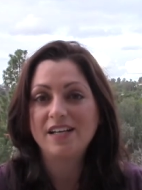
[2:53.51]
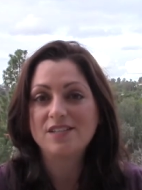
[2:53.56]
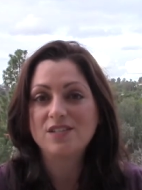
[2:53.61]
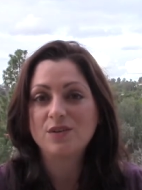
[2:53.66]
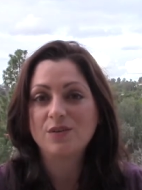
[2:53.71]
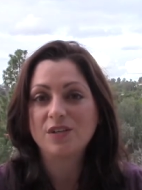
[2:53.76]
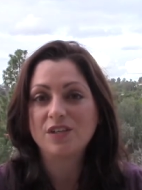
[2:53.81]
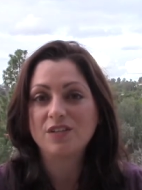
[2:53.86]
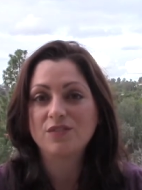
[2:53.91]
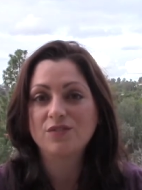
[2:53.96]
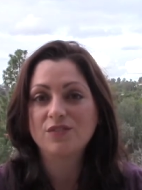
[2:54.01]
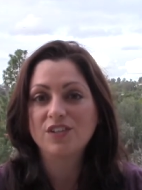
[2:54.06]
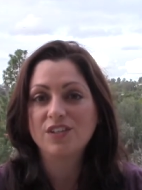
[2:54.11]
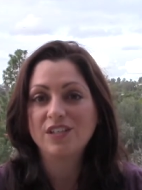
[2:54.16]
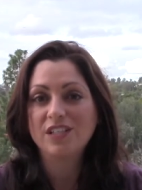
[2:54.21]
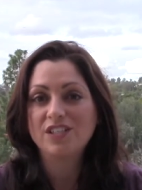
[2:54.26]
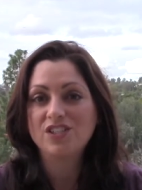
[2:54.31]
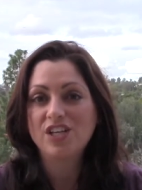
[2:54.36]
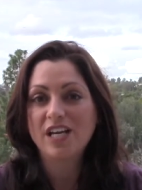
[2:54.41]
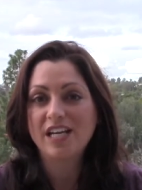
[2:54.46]
So it can
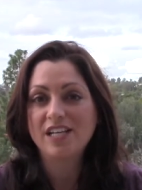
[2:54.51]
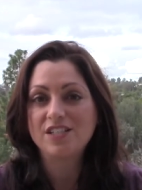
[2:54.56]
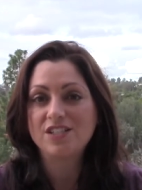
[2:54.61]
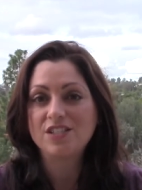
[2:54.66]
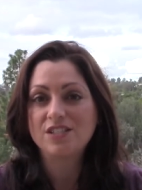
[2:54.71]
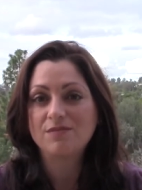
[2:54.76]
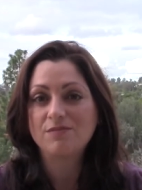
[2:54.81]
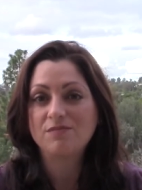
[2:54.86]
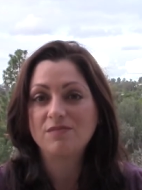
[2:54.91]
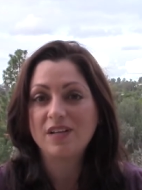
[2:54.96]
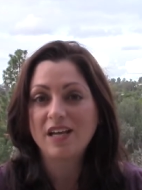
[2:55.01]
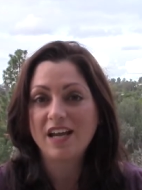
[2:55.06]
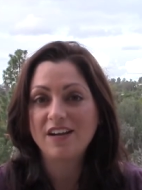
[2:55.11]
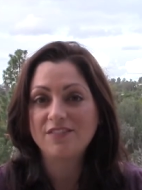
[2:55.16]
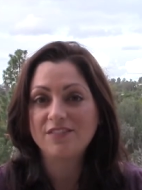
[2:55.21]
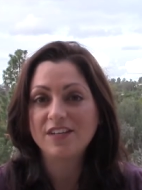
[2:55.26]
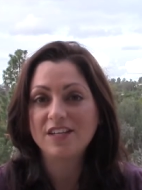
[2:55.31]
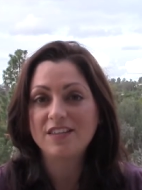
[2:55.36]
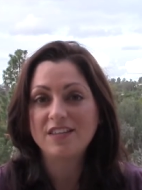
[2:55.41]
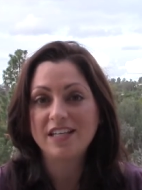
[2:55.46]
really change
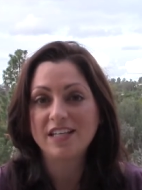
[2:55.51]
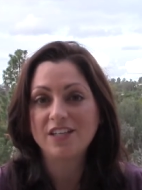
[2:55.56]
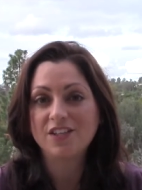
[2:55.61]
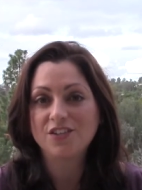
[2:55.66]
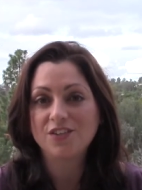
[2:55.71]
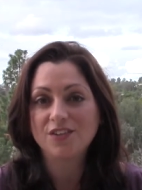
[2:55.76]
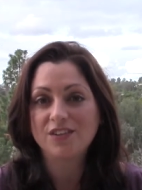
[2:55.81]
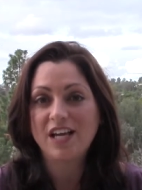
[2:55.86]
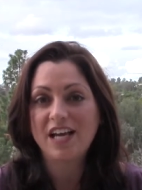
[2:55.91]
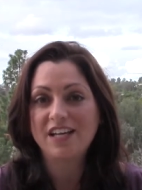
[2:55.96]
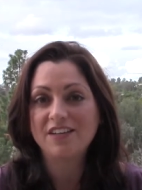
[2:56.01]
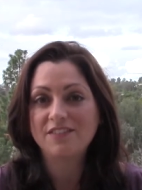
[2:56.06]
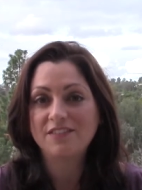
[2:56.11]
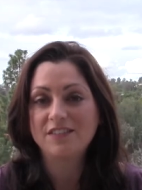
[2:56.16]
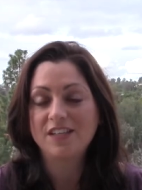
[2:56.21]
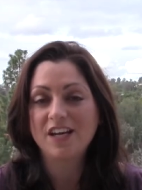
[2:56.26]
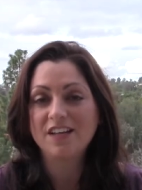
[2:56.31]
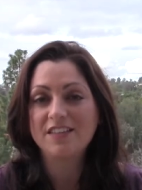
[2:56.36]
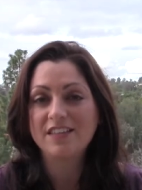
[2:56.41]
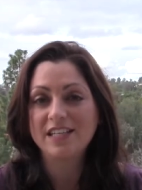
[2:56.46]
everything in your life.
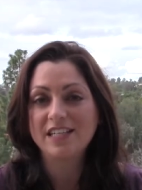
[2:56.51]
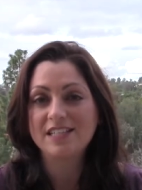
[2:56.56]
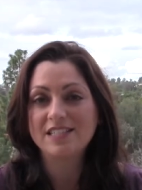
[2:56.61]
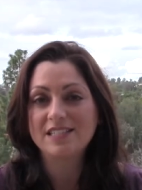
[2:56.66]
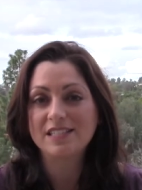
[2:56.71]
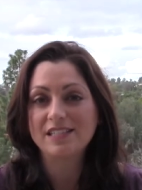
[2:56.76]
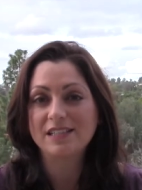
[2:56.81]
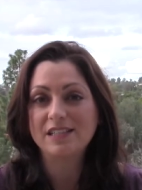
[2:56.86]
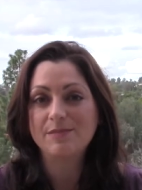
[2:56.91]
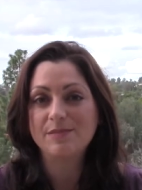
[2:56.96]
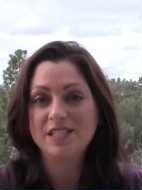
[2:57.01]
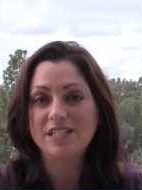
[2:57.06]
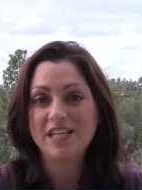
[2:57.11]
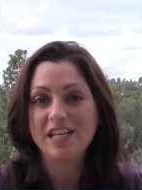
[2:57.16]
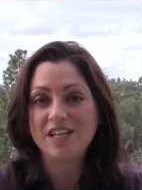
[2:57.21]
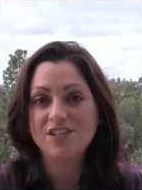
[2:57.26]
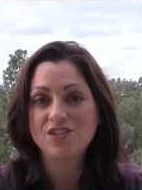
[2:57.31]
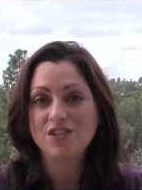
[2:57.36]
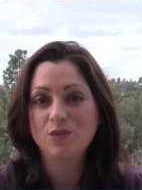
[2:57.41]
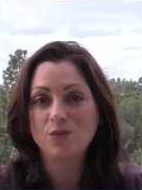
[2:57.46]
Nothing is a
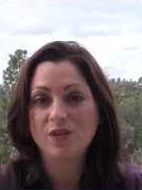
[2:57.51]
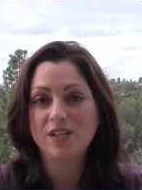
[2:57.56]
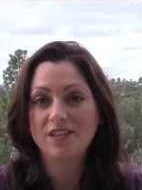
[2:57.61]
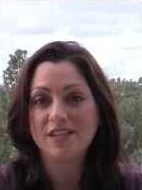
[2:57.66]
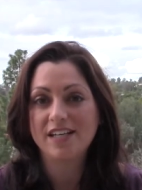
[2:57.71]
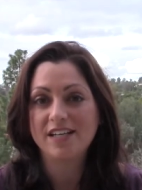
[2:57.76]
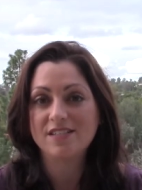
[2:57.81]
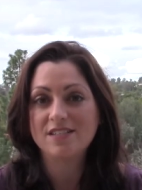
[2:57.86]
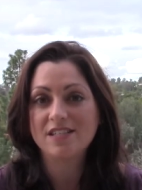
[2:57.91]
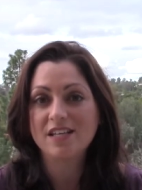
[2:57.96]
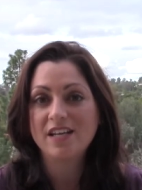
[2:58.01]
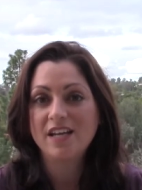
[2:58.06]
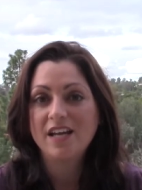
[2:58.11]
limitation with this.